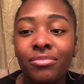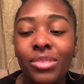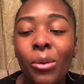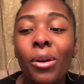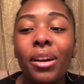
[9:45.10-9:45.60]

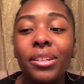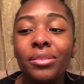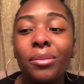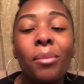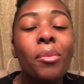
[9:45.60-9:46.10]
well,
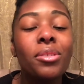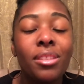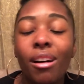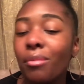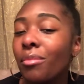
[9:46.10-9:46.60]
most
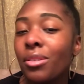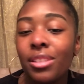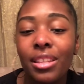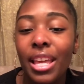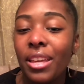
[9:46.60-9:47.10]
of the
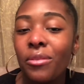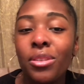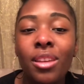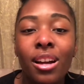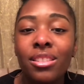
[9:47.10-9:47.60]
day. If you're
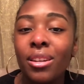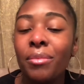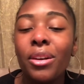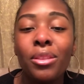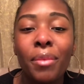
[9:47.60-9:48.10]
talking to them, they're
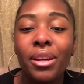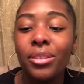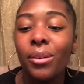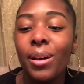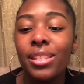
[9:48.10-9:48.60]
gonna make a
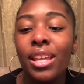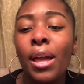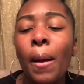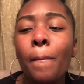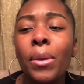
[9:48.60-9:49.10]
noise.
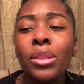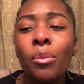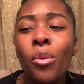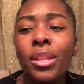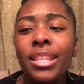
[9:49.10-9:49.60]
But in the
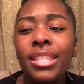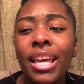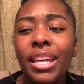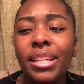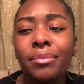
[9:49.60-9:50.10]
morning
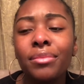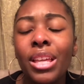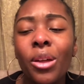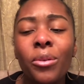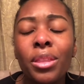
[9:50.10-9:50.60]
time, they
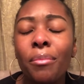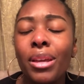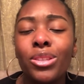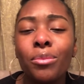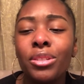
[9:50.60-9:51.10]
don't really make
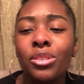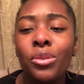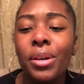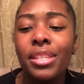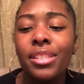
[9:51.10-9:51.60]
too much
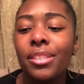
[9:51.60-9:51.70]
noise.